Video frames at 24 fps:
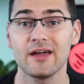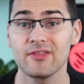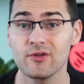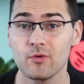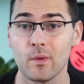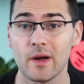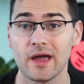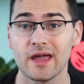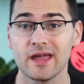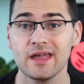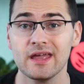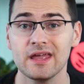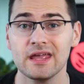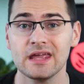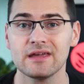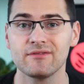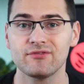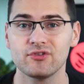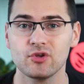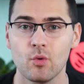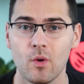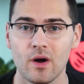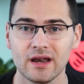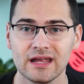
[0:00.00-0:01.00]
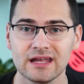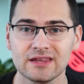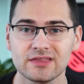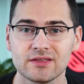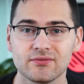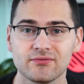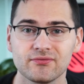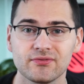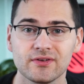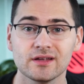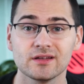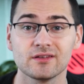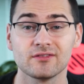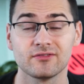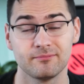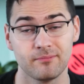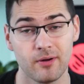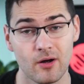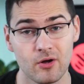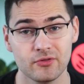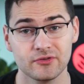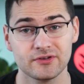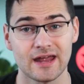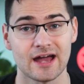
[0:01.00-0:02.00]
By the way, if you want to get the feel of
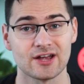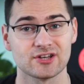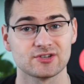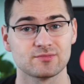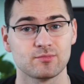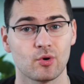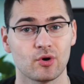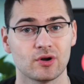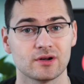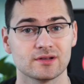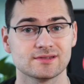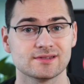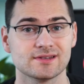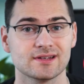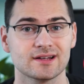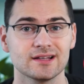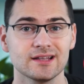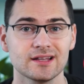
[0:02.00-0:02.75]
both dashboards,